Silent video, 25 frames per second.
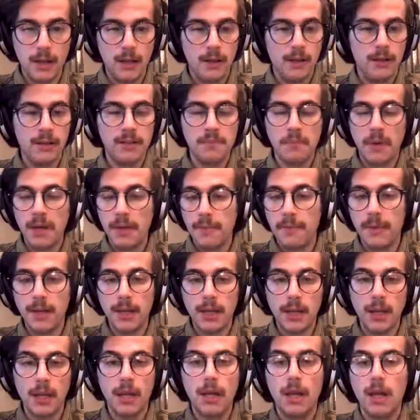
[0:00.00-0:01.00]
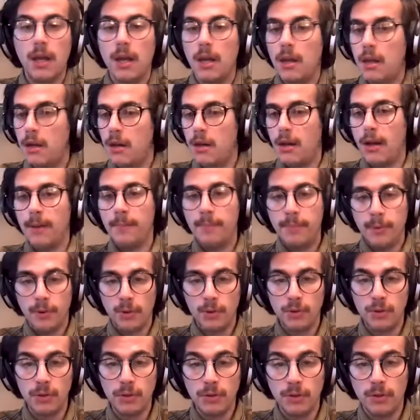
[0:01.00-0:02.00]
This might be a
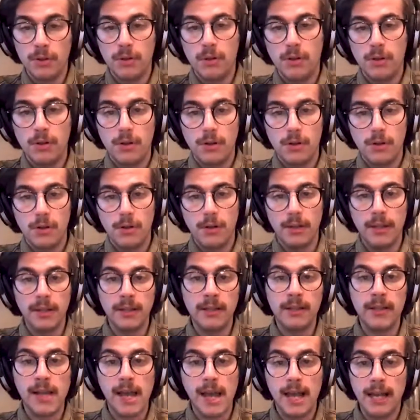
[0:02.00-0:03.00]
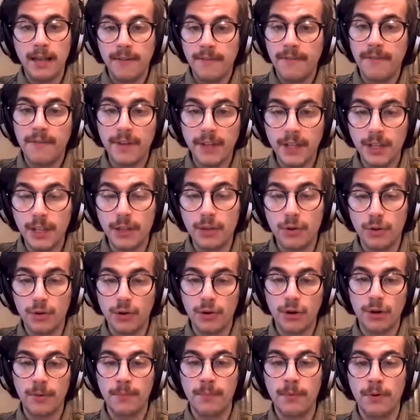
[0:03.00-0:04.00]
ball in L infinity
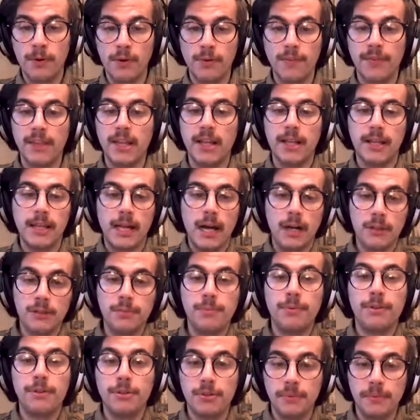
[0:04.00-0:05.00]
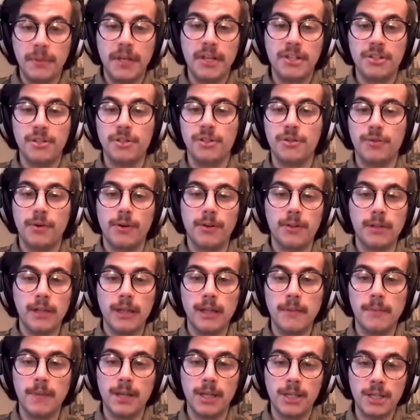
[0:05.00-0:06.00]
norm of the allowed perturbations around the
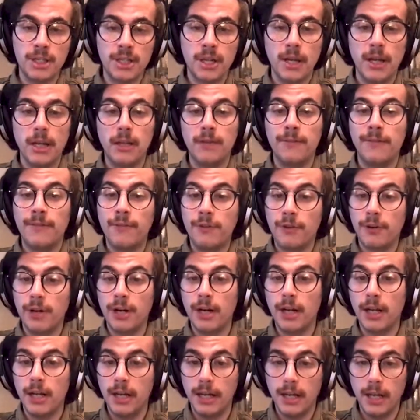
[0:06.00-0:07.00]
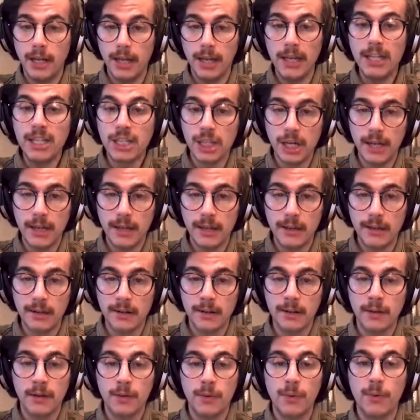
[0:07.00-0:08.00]
image. And for each
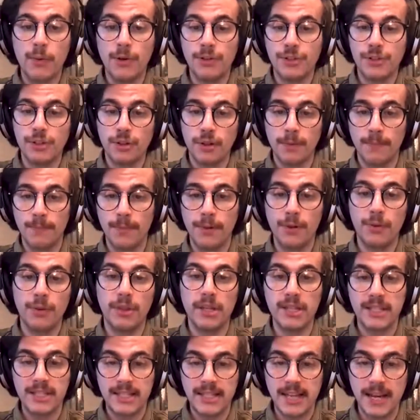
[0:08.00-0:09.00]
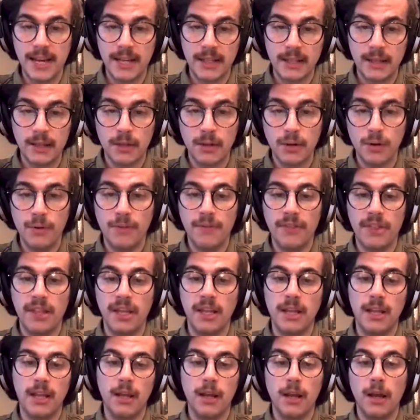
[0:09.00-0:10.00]
layer, we want to compute the set of
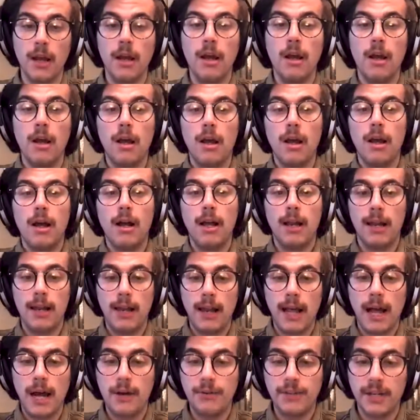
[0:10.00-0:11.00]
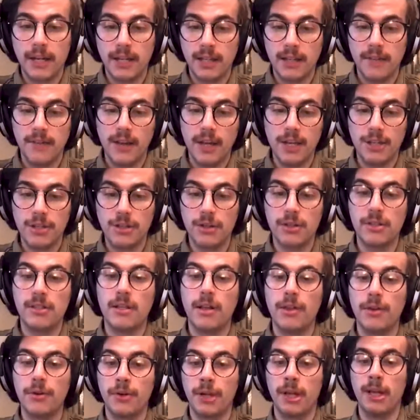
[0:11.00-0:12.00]
the allowed activations
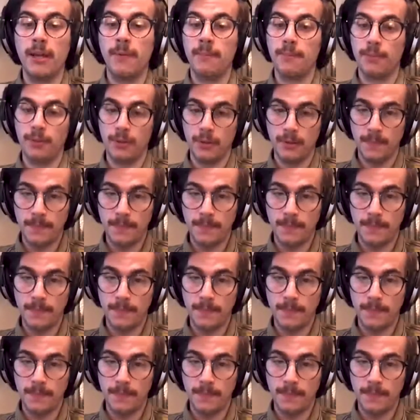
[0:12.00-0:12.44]
under the input.